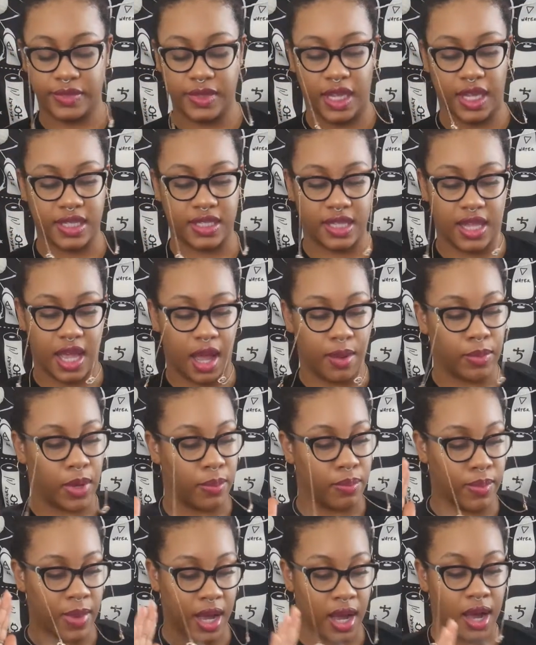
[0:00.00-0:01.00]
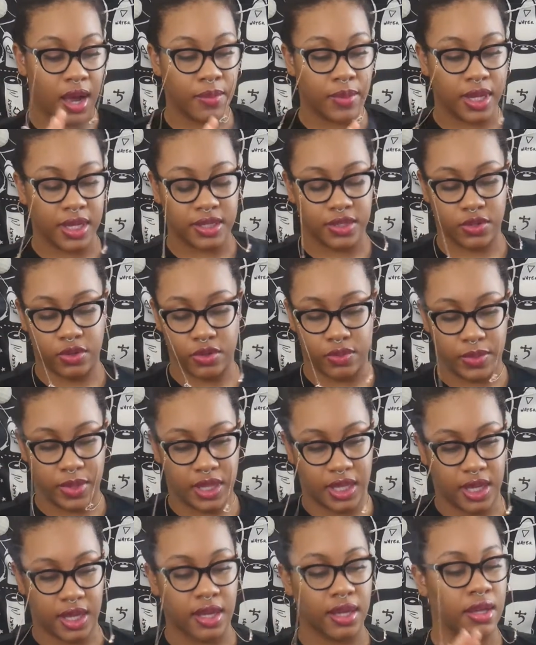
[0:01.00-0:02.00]
It's not. My mom has told me
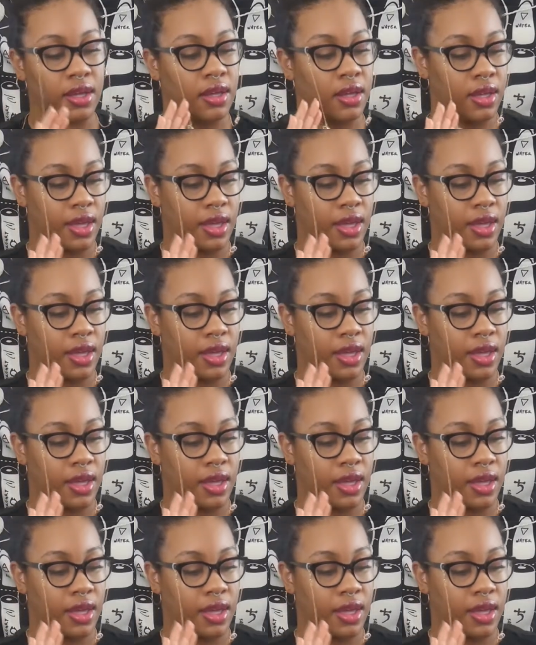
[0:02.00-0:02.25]
that.